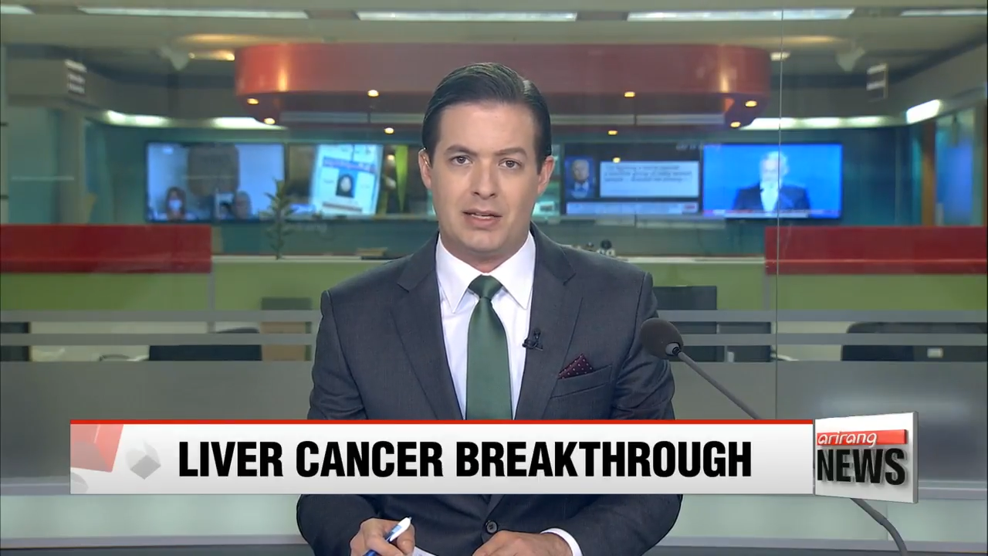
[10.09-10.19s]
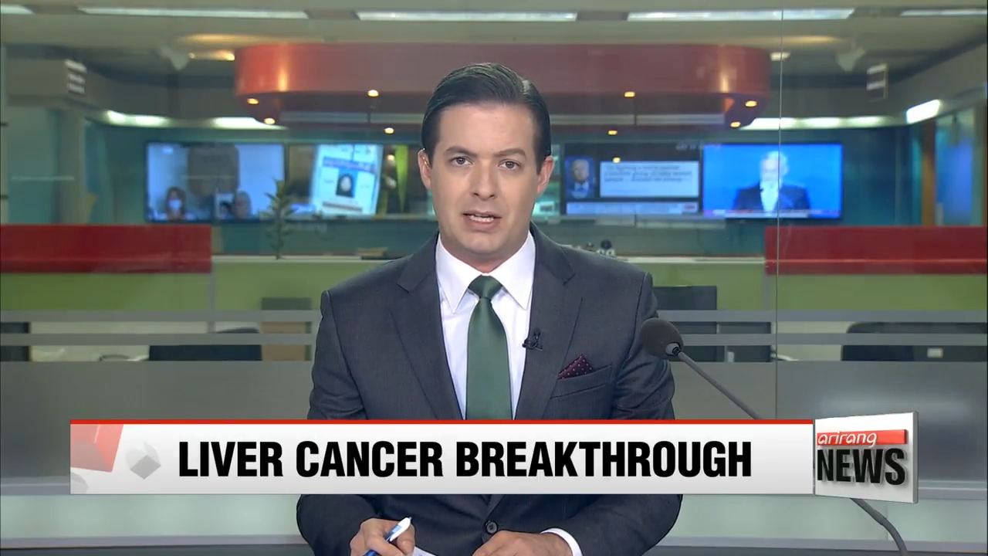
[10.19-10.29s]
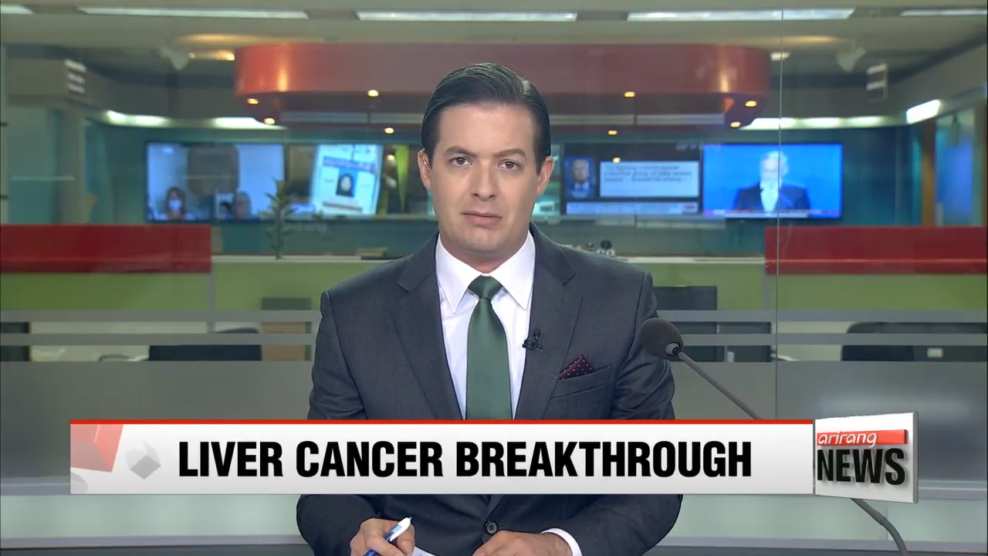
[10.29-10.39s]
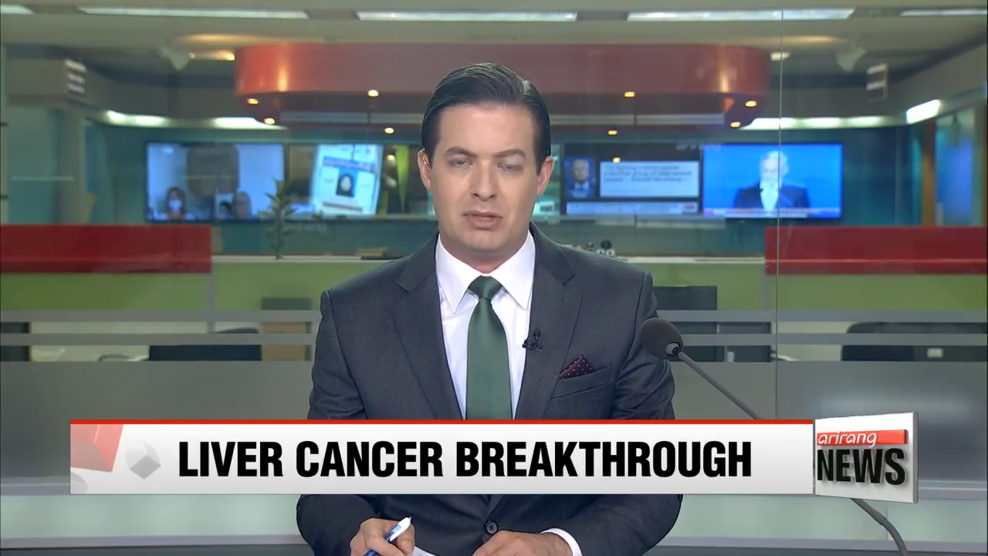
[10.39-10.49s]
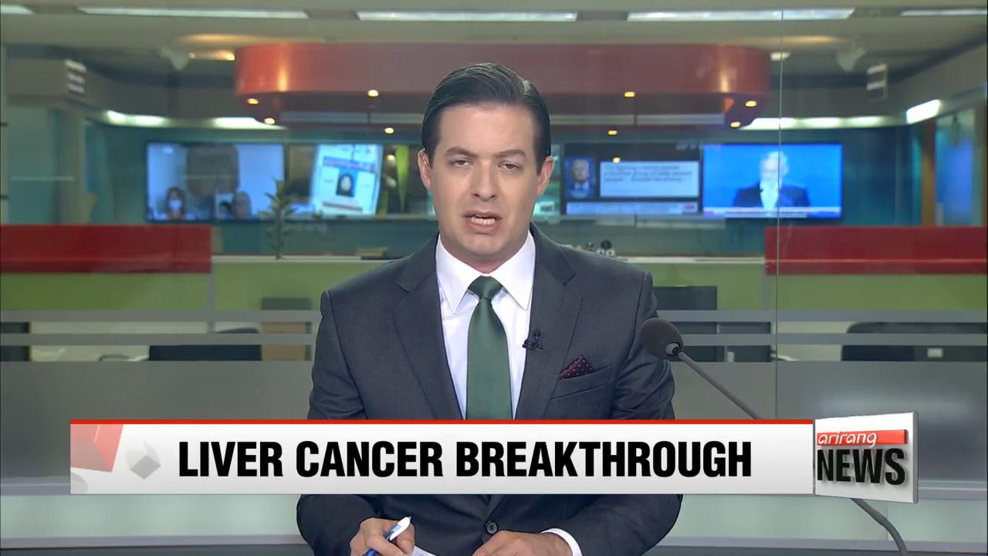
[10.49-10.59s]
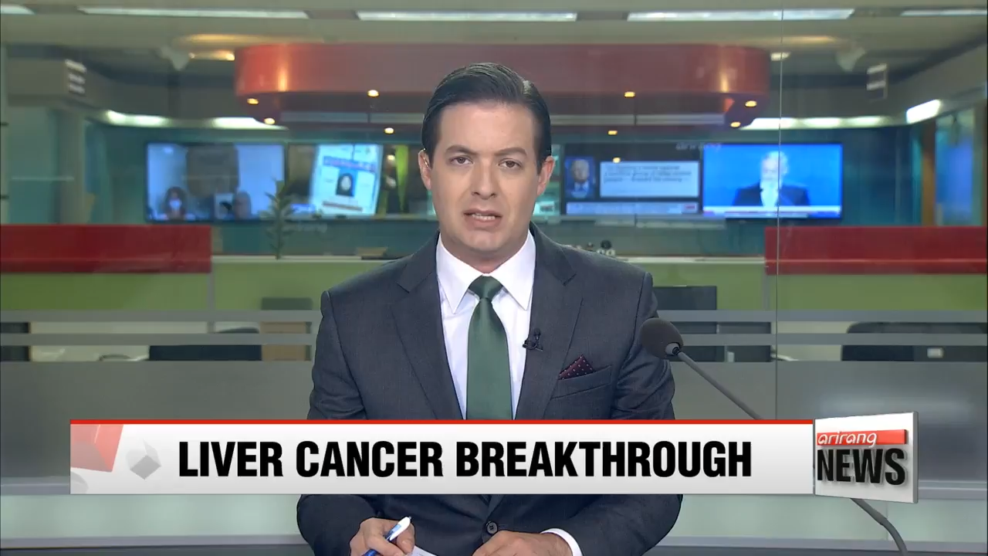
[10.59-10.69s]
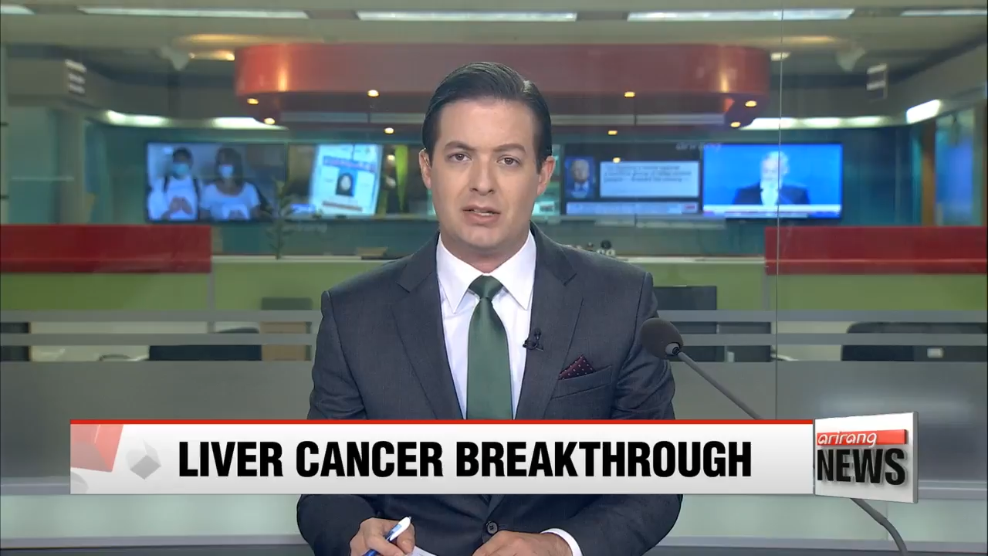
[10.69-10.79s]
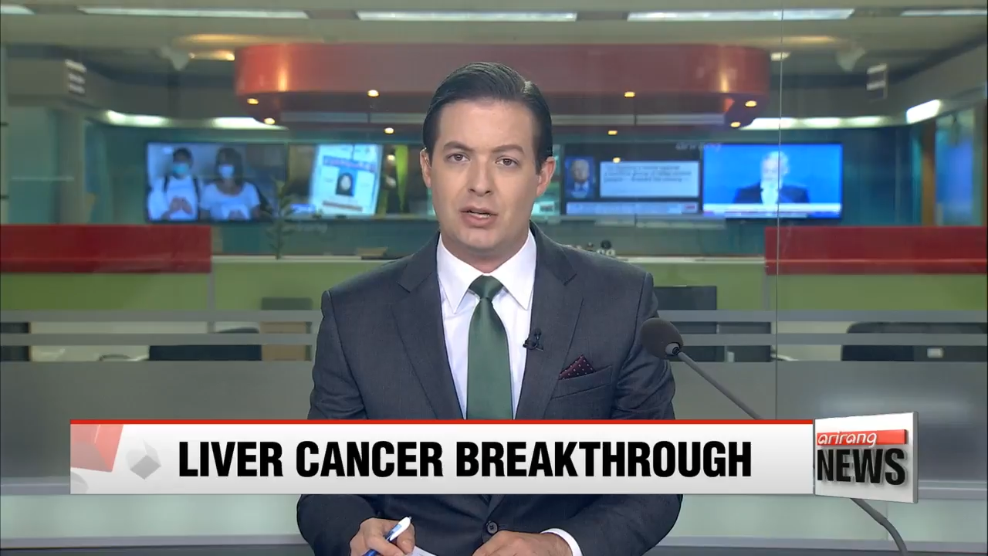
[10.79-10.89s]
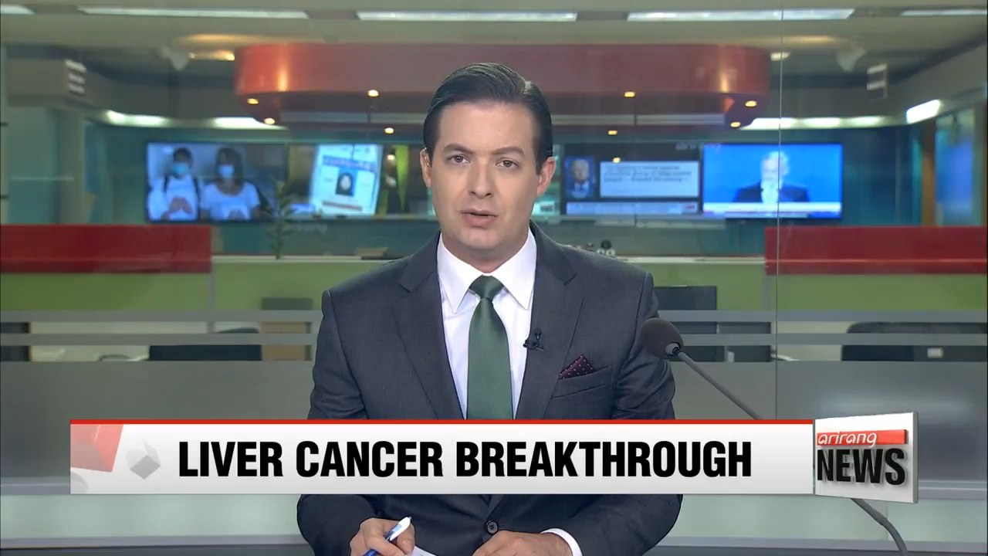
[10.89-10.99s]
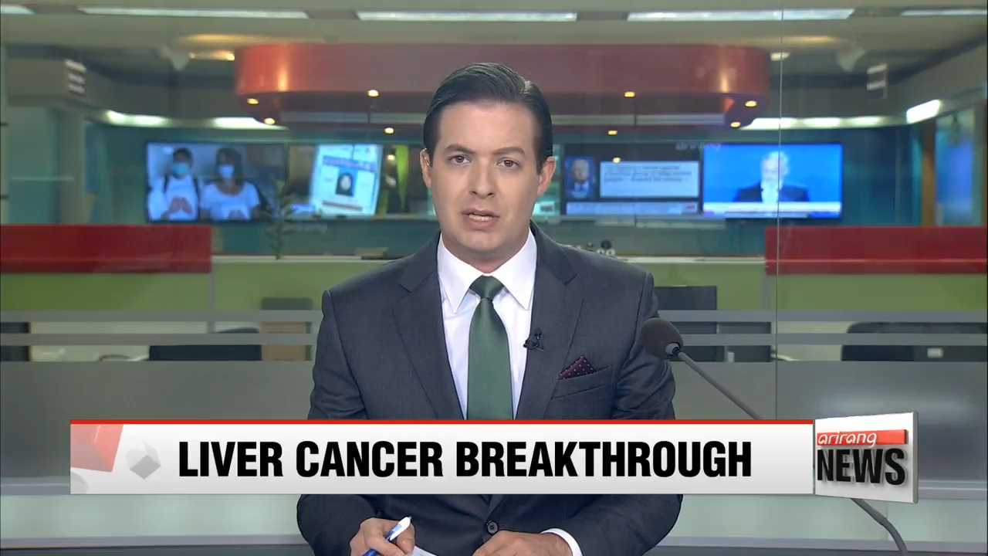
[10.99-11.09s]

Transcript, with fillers: the team says new